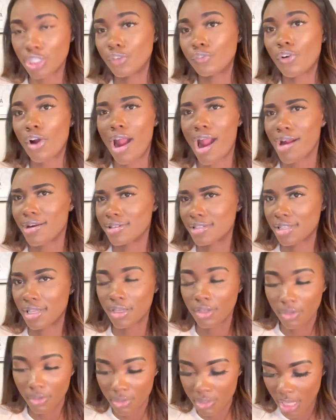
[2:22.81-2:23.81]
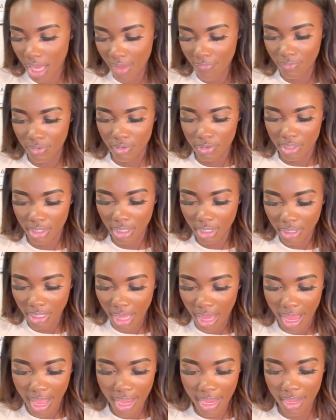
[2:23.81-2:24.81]
for our skills. I've used it a
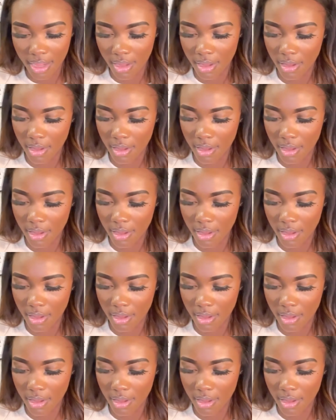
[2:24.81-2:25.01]
lot.